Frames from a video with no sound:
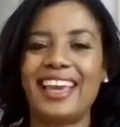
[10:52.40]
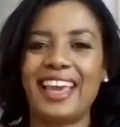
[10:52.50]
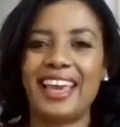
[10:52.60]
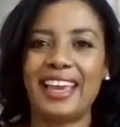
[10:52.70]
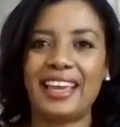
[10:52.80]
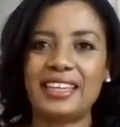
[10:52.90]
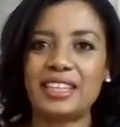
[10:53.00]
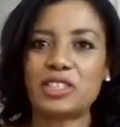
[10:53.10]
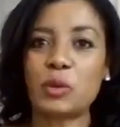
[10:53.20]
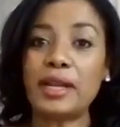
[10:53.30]
And
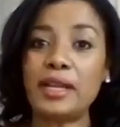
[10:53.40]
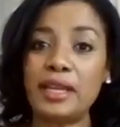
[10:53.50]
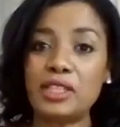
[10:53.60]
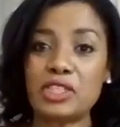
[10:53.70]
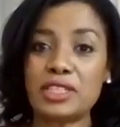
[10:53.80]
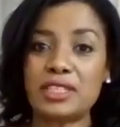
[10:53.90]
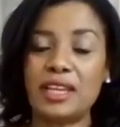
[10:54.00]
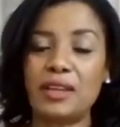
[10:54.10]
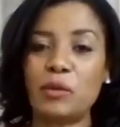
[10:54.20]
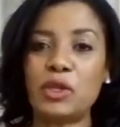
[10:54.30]
it's quite
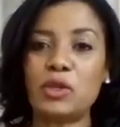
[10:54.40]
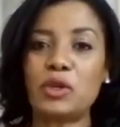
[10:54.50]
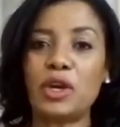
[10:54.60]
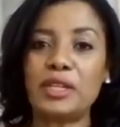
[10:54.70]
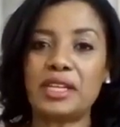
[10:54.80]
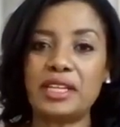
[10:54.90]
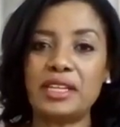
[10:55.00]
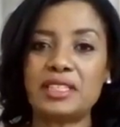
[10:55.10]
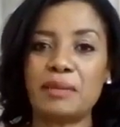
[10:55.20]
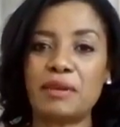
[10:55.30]
interesting when you go and
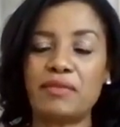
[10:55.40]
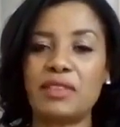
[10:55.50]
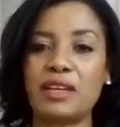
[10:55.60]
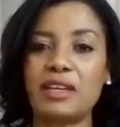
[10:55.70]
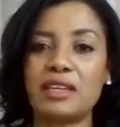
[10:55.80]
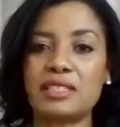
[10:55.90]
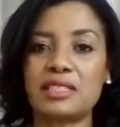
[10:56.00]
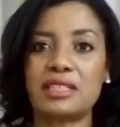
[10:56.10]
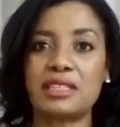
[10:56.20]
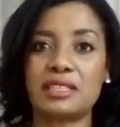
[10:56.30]
read some of the
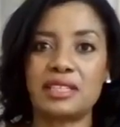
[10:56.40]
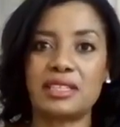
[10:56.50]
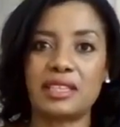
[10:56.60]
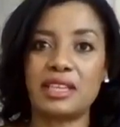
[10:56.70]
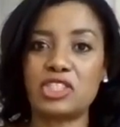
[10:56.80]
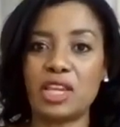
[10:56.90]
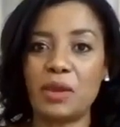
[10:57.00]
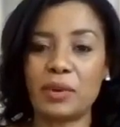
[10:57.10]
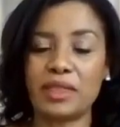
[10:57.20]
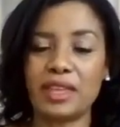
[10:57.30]
statistics that they
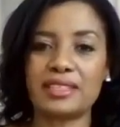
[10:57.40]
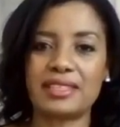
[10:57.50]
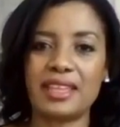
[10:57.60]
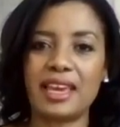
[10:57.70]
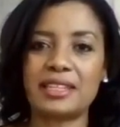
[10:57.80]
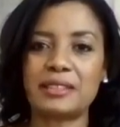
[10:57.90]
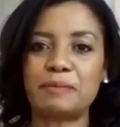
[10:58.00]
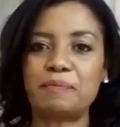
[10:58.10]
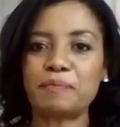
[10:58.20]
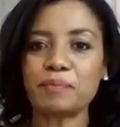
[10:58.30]
share with us, that
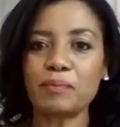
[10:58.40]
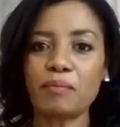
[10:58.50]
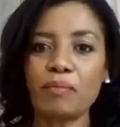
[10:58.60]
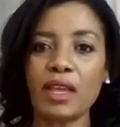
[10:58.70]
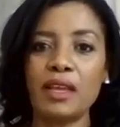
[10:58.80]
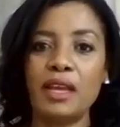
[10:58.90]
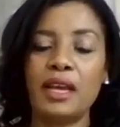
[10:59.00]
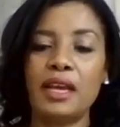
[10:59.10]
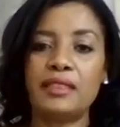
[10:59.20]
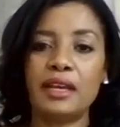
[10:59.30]

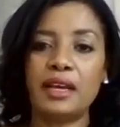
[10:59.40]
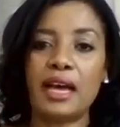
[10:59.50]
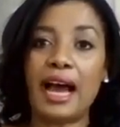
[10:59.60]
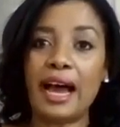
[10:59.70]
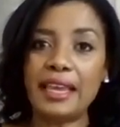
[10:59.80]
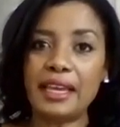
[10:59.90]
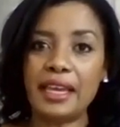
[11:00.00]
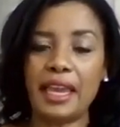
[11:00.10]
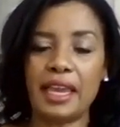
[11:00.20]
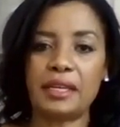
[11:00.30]
the higher
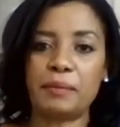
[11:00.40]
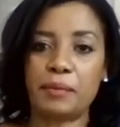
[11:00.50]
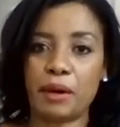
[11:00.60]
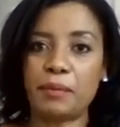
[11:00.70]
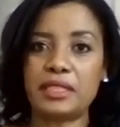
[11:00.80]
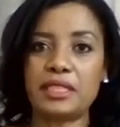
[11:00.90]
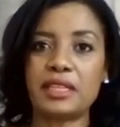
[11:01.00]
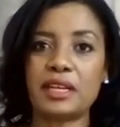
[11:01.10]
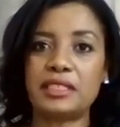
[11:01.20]
end properties are